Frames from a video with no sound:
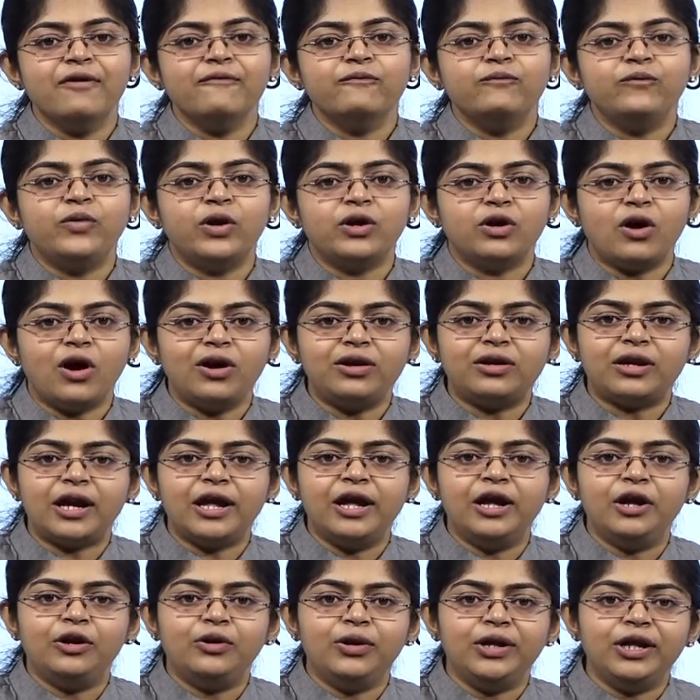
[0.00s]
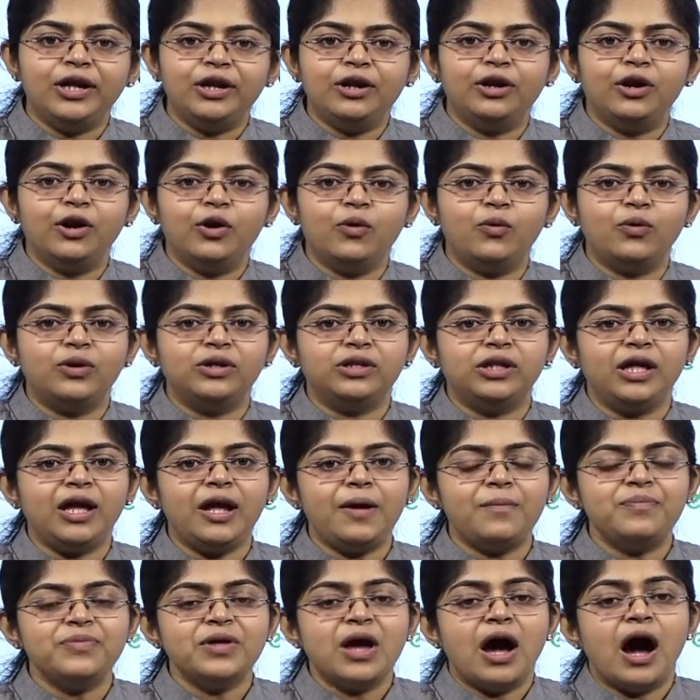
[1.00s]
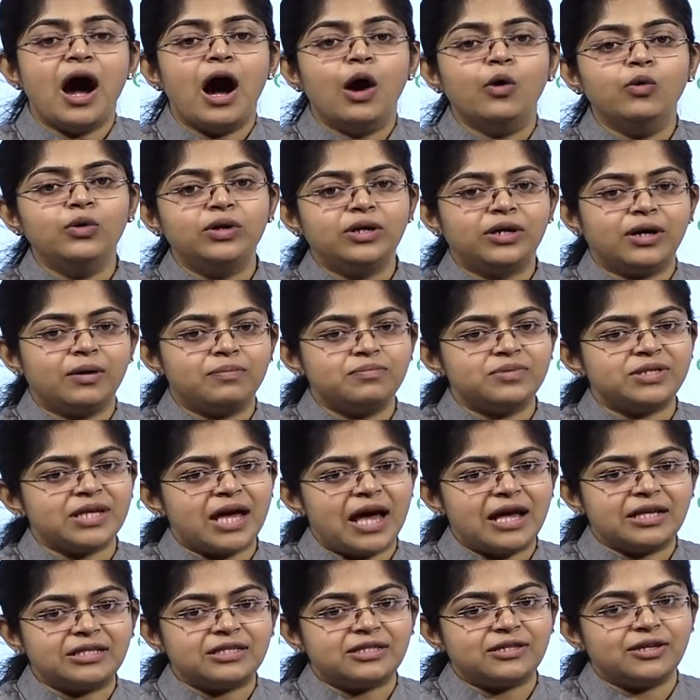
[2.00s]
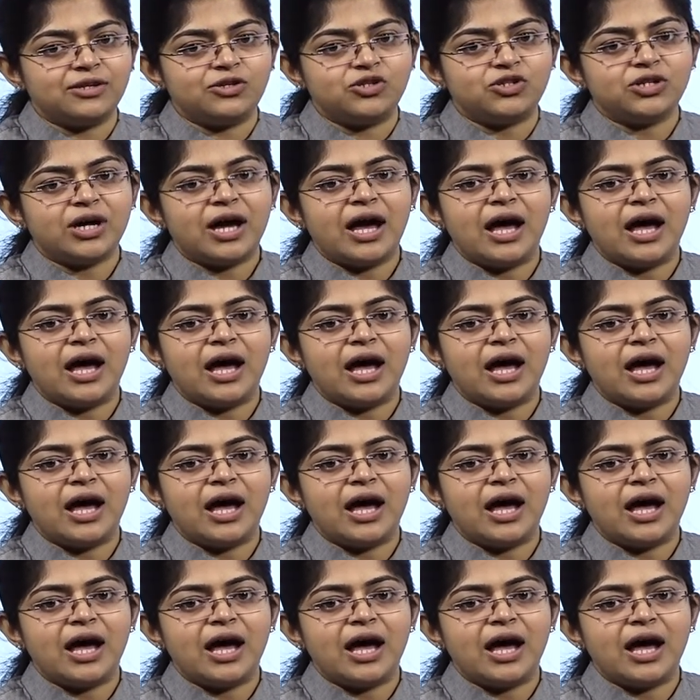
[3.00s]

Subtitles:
We are not trying to include the outcomes as such.